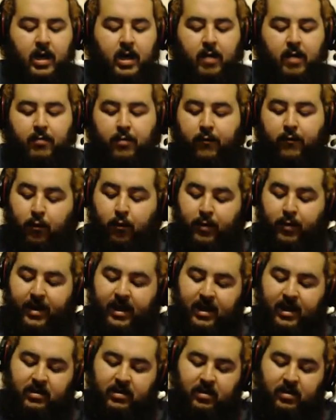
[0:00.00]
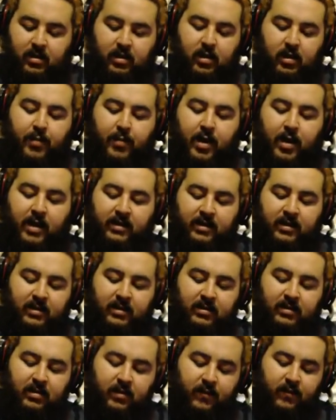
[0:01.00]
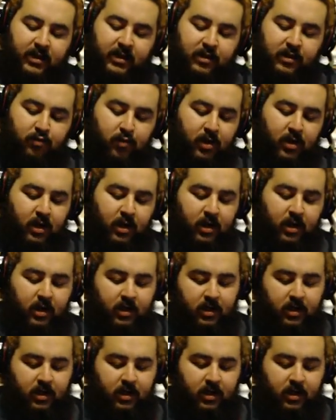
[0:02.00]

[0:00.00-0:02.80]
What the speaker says: Before we get into the unboxing and stuff, I just want to